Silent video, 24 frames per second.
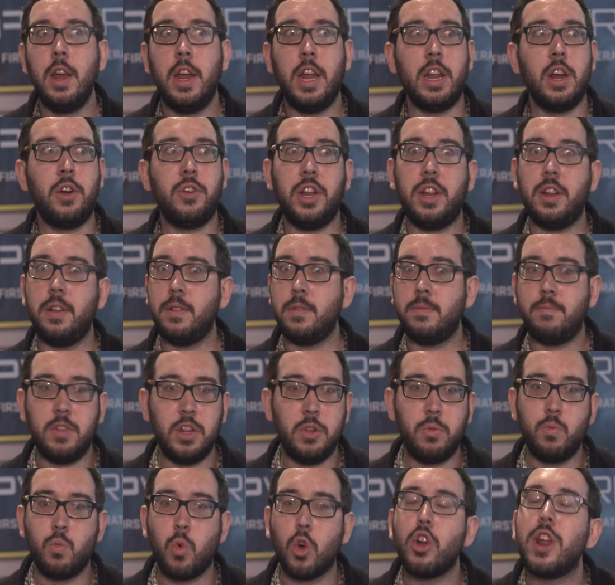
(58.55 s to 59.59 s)
You know, you didn't,
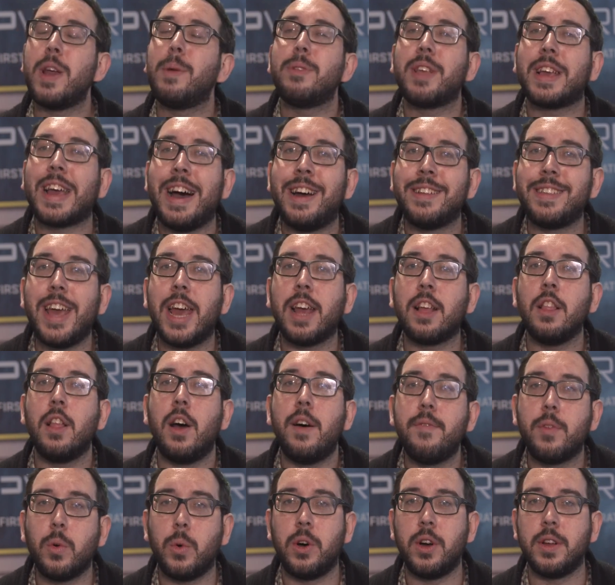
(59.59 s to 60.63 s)
you weren't able to contact
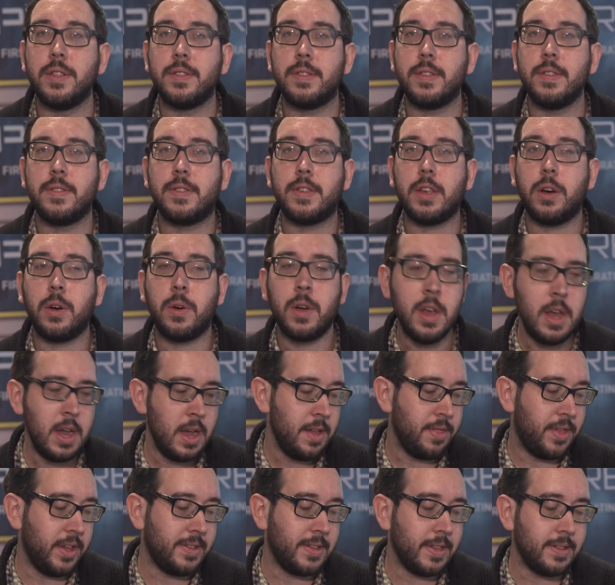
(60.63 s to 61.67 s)
loved ones, and so
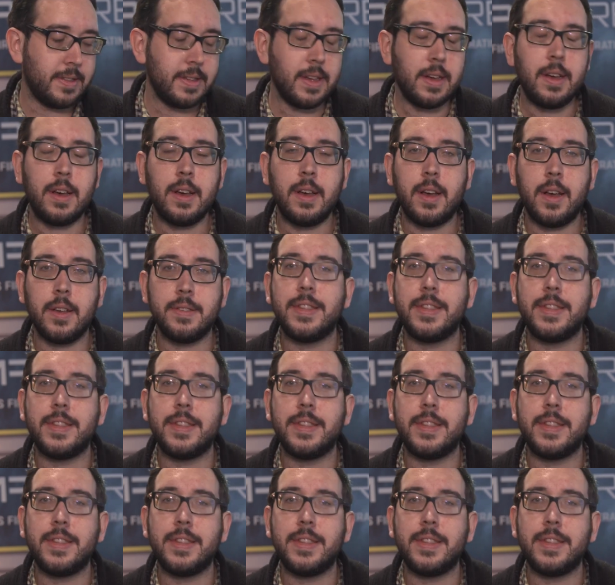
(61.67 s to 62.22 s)
this is uh,